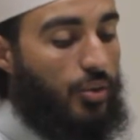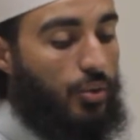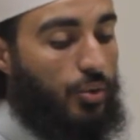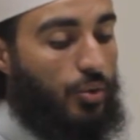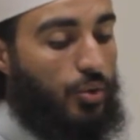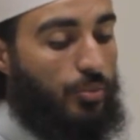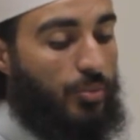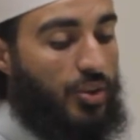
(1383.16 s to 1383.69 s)

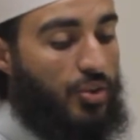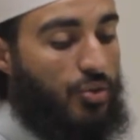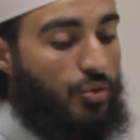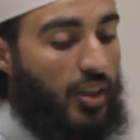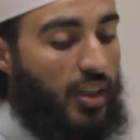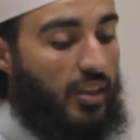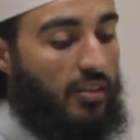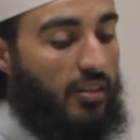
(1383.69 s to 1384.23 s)
to
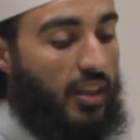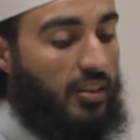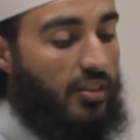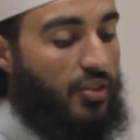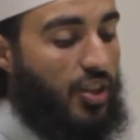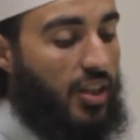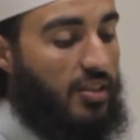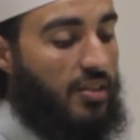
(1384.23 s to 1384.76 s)
demonstrate
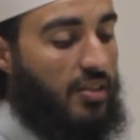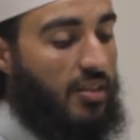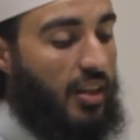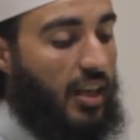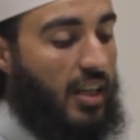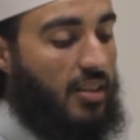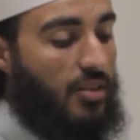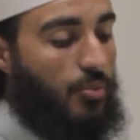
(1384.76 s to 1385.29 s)
that just
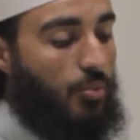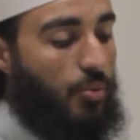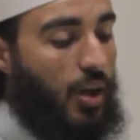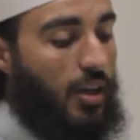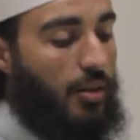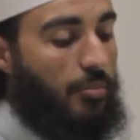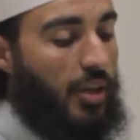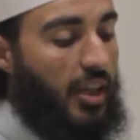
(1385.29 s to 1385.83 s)
as
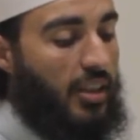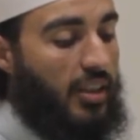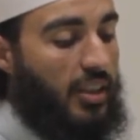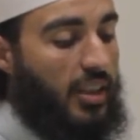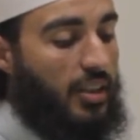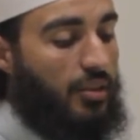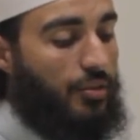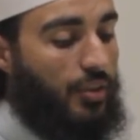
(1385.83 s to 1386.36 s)
one may
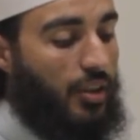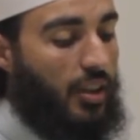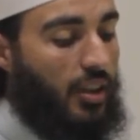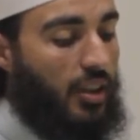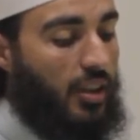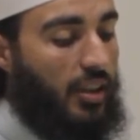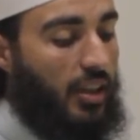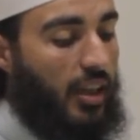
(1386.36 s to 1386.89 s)
eat
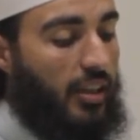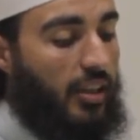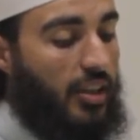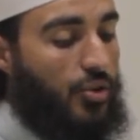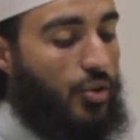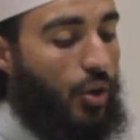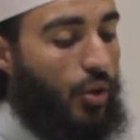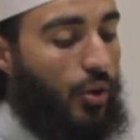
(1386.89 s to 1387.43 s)
freely in
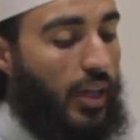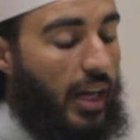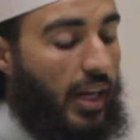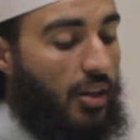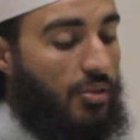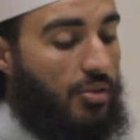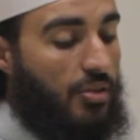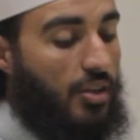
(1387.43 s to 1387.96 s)
his own
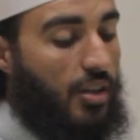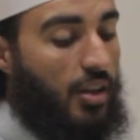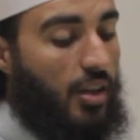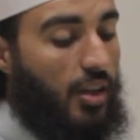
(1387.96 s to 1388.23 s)
house,